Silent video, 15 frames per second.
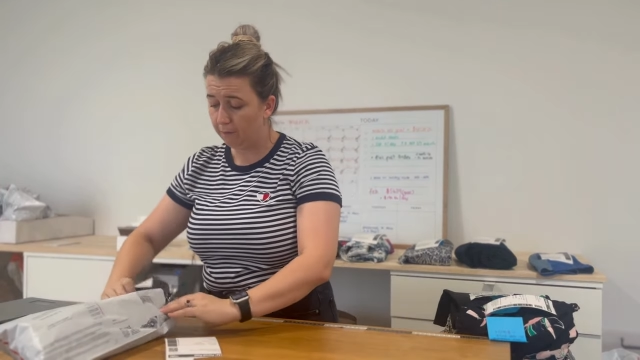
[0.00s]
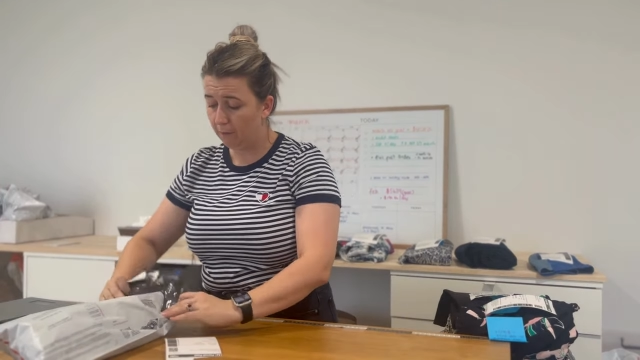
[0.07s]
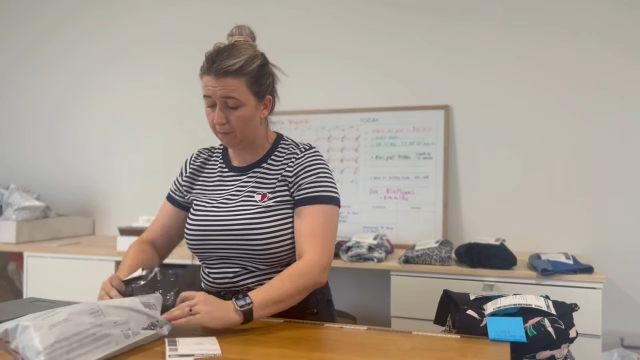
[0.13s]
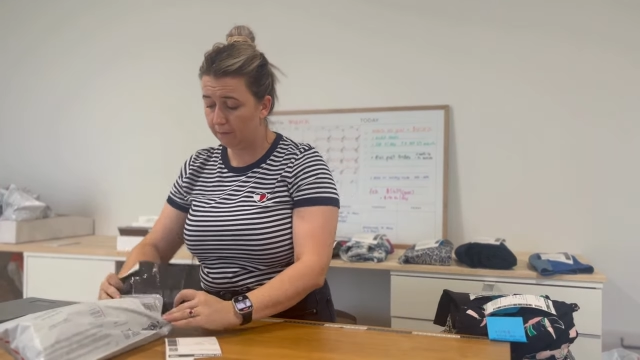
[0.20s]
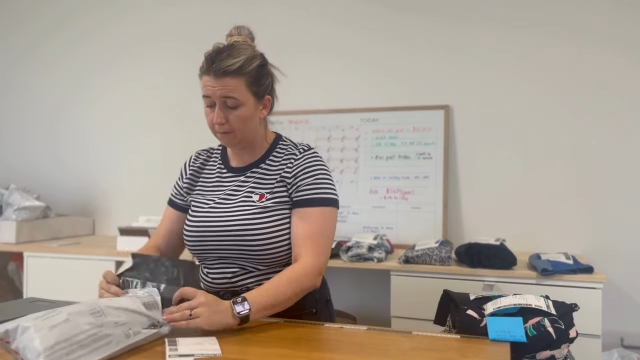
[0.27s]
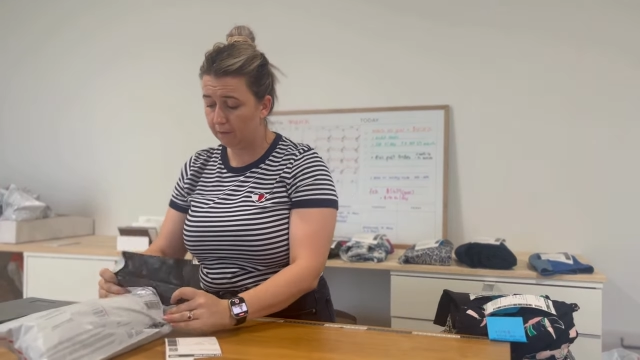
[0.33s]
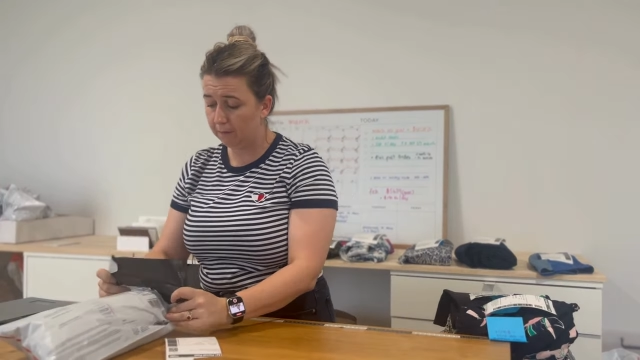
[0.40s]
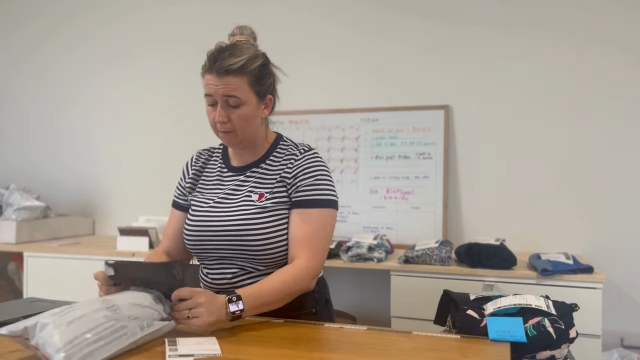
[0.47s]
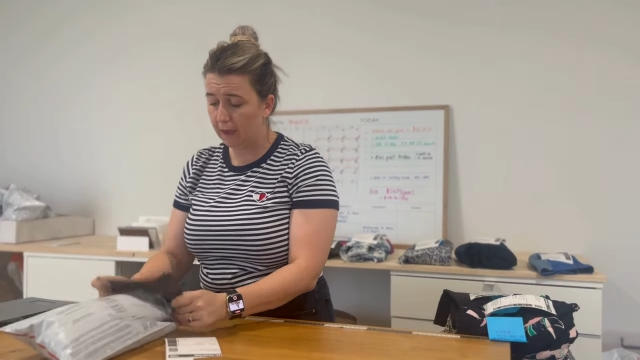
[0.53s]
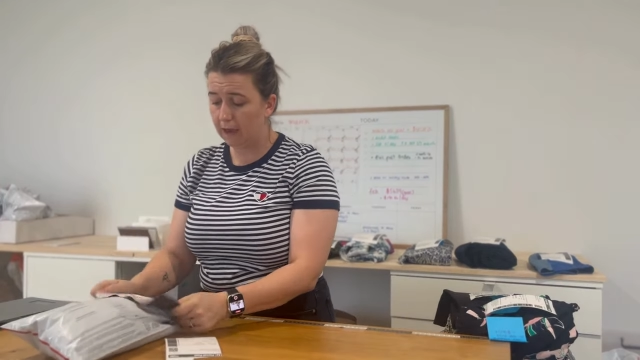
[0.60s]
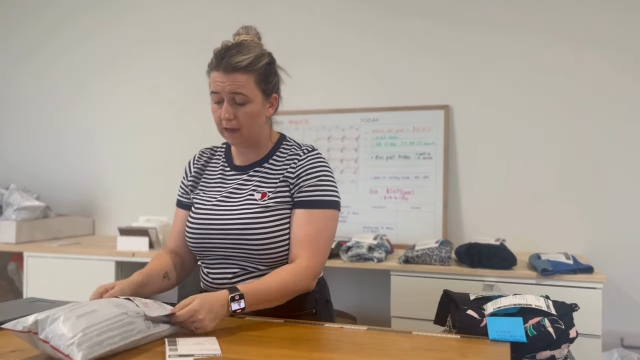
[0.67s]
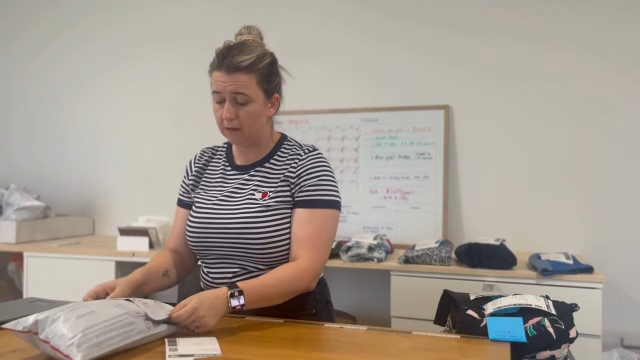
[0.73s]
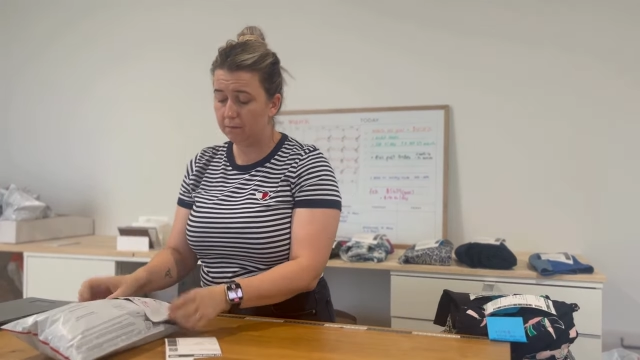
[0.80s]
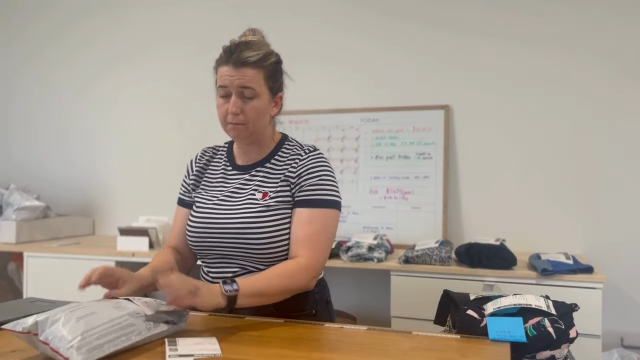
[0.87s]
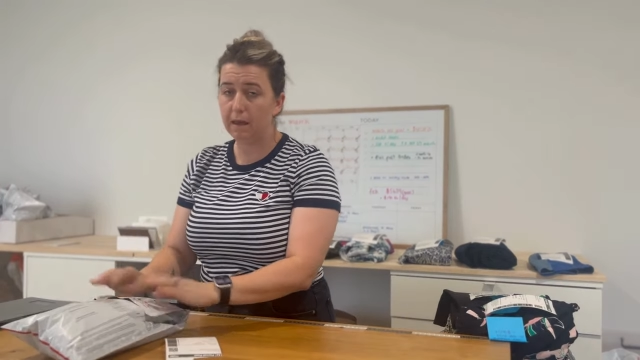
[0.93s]
probably
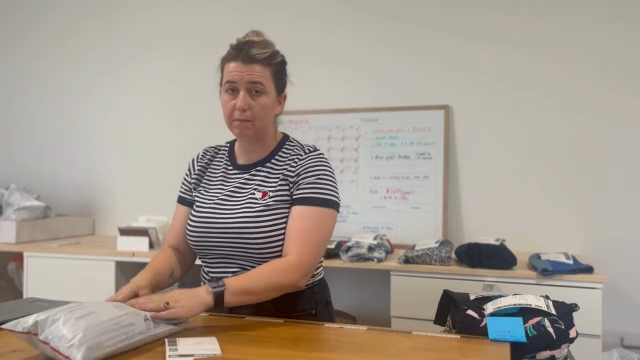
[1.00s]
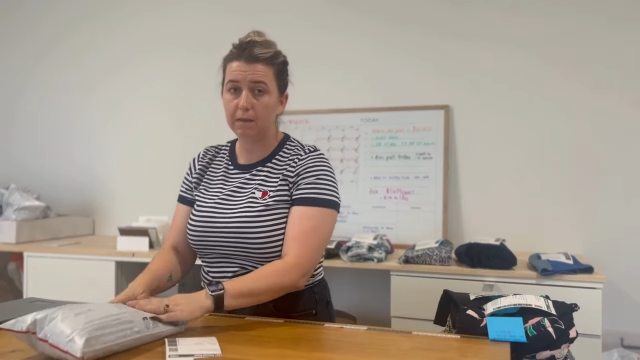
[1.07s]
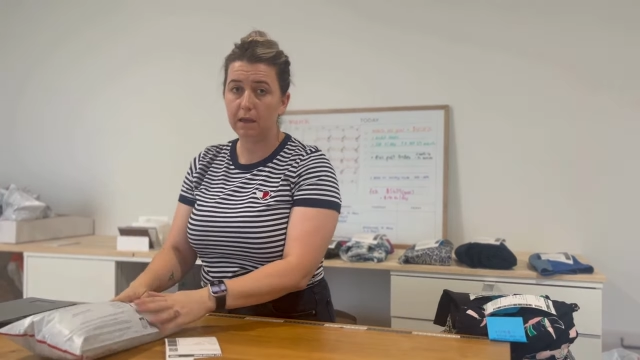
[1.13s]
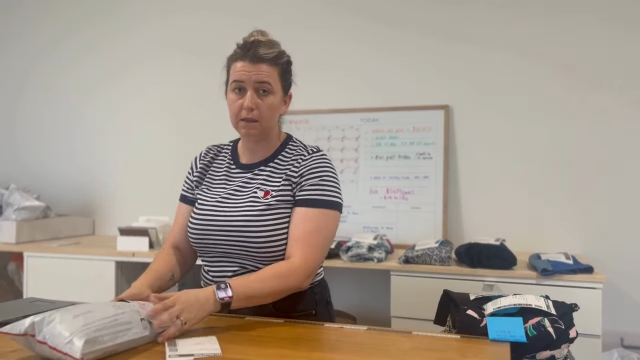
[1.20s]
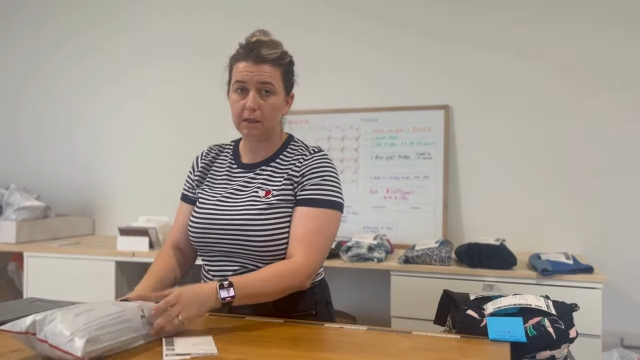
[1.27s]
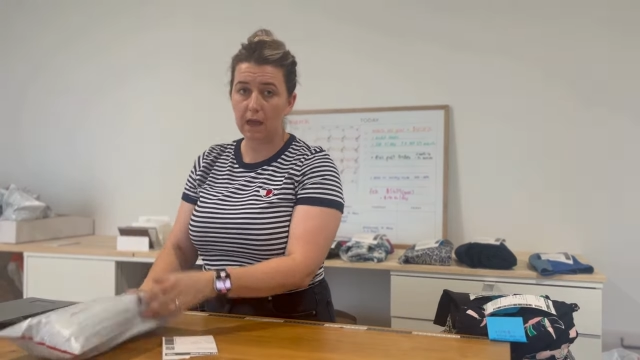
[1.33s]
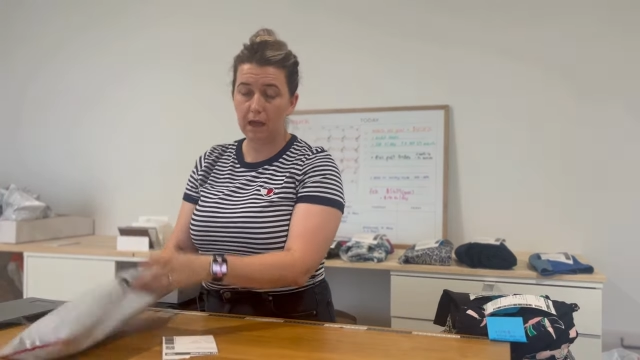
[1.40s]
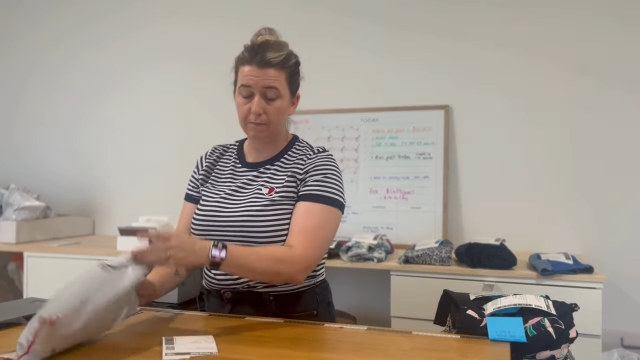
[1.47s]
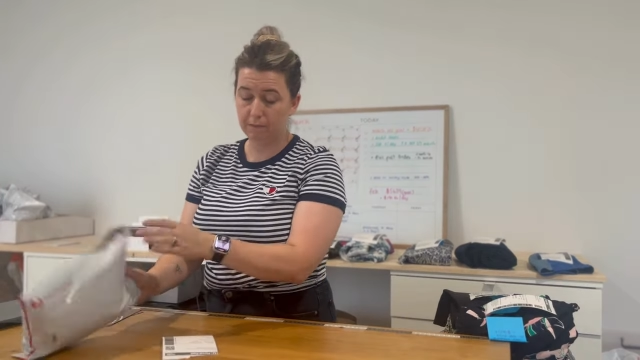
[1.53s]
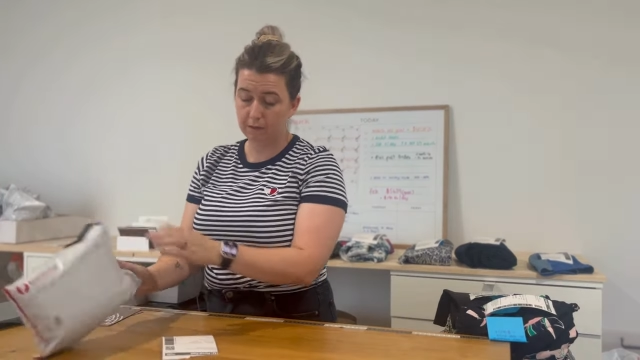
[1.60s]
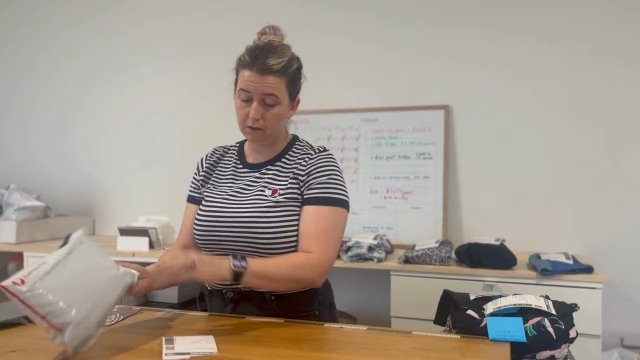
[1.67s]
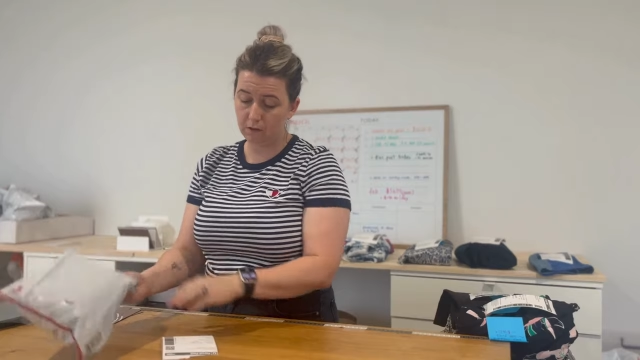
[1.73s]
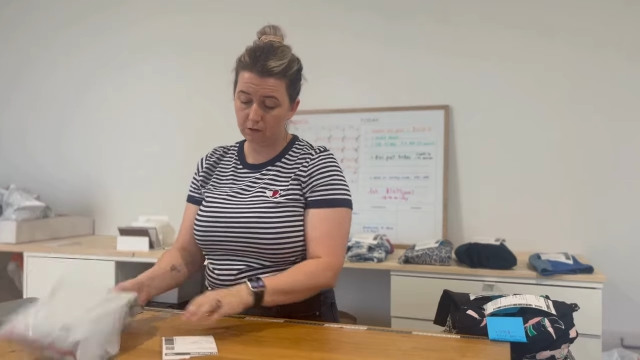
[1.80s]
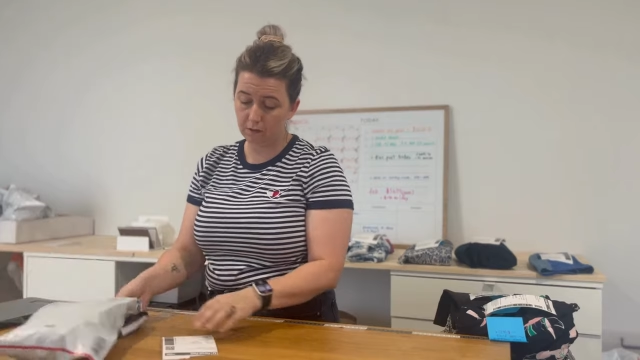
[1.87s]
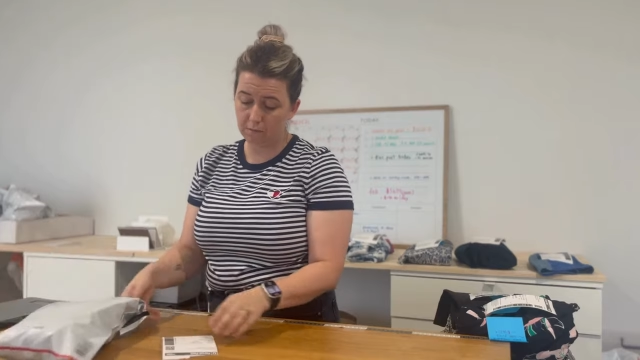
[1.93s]
paid maybe a tad
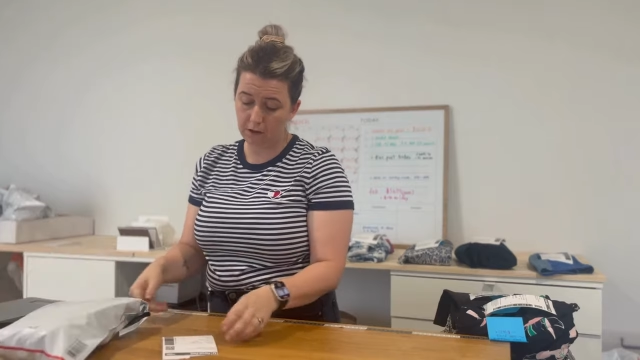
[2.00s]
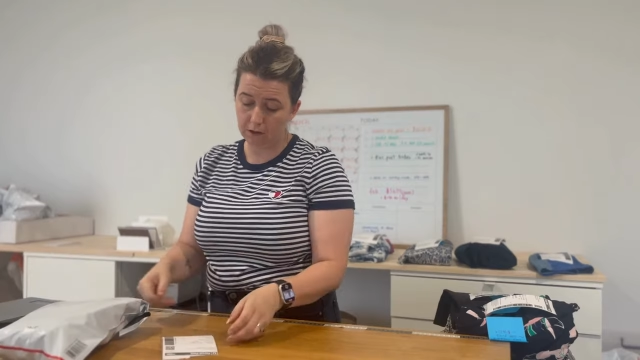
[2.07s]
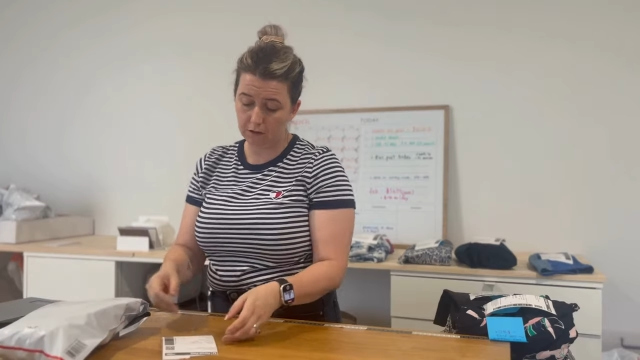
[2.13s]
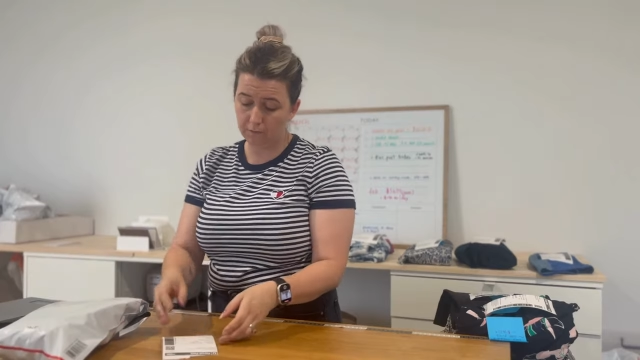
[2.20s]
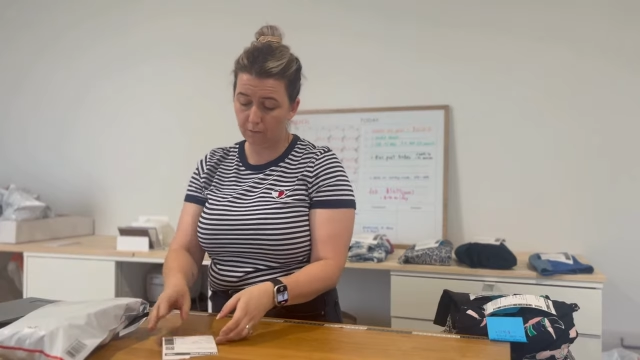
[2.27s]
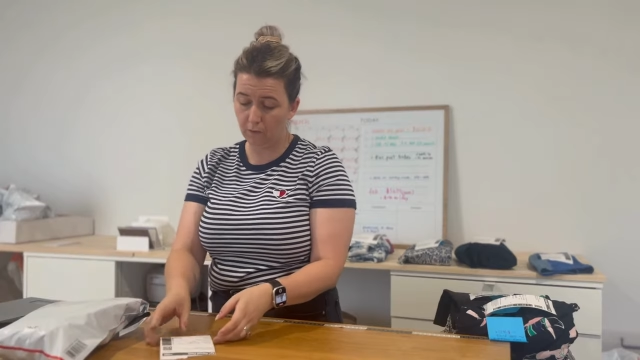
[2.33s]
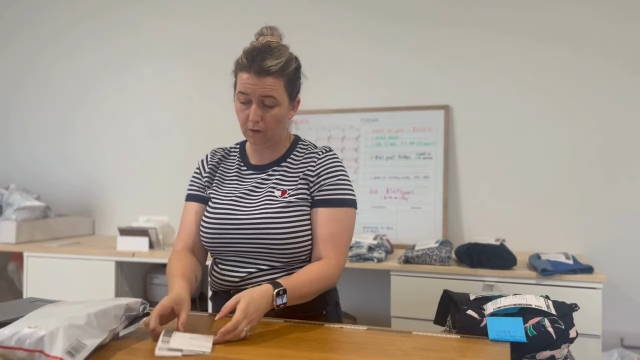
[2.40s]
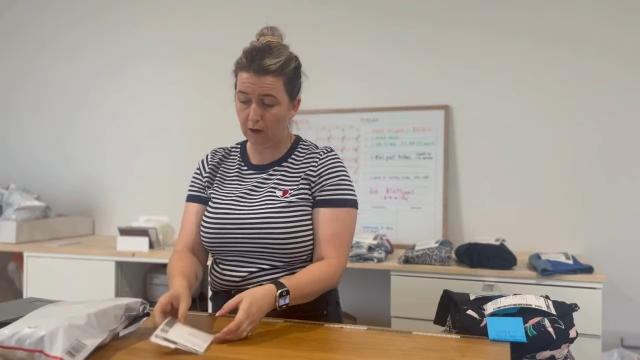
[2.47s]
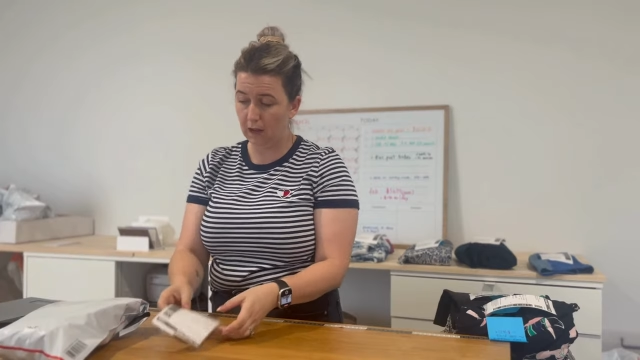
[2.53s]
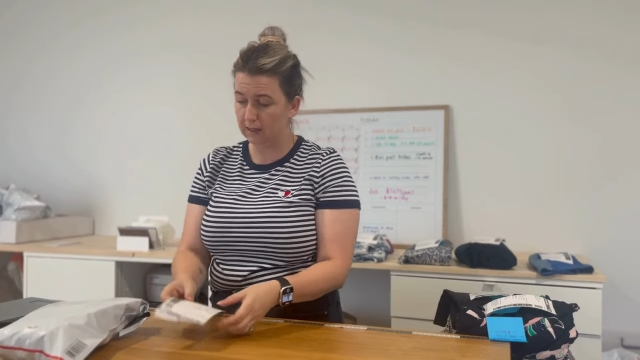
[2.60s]
bit too much for it.